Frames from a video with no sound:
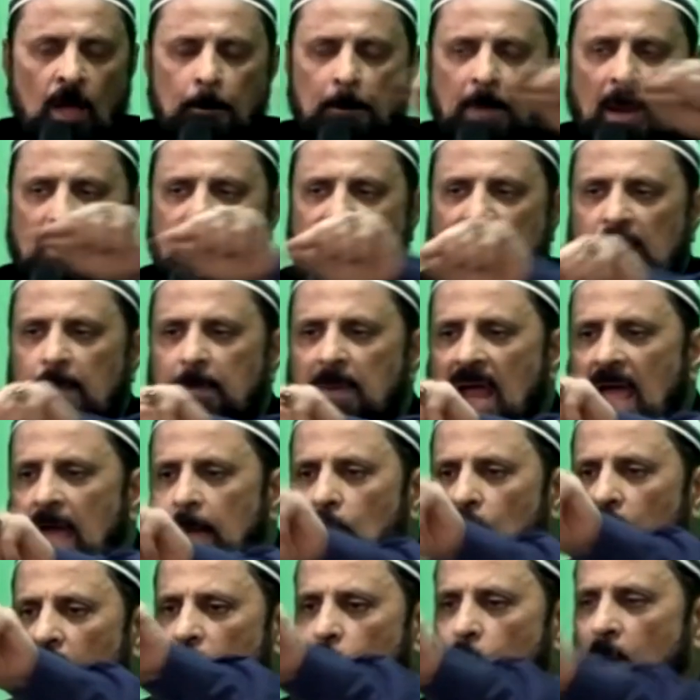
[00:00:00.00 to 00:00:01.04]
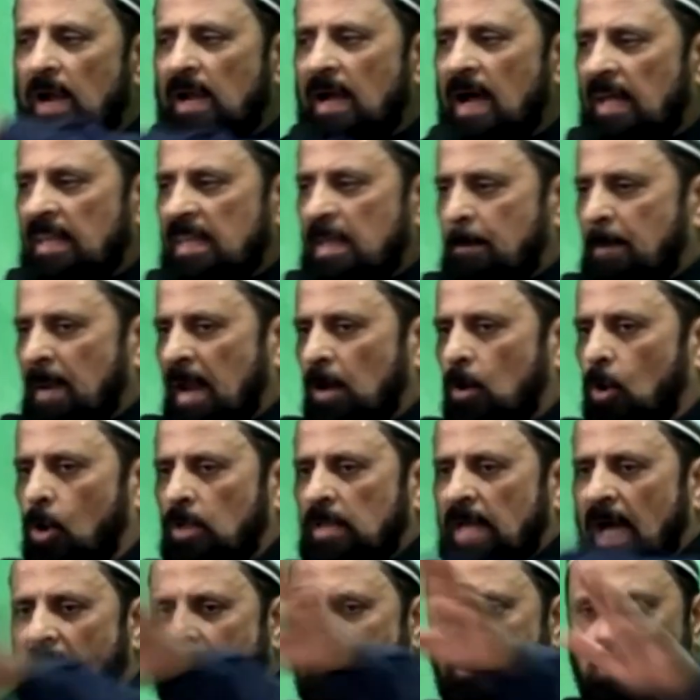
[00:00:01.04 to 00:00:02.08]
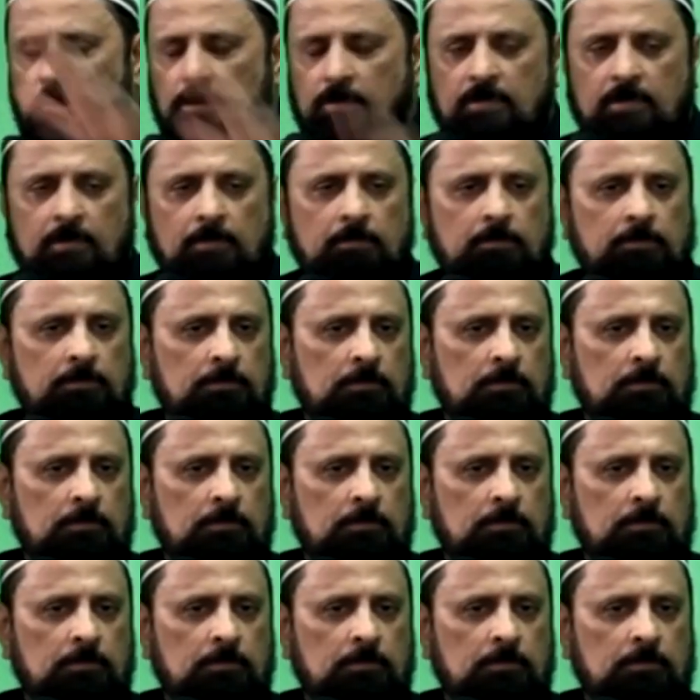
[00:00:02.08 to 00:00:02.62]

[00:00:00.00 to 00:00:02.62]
Prophet Ibrahim, only one God. He break all the idols.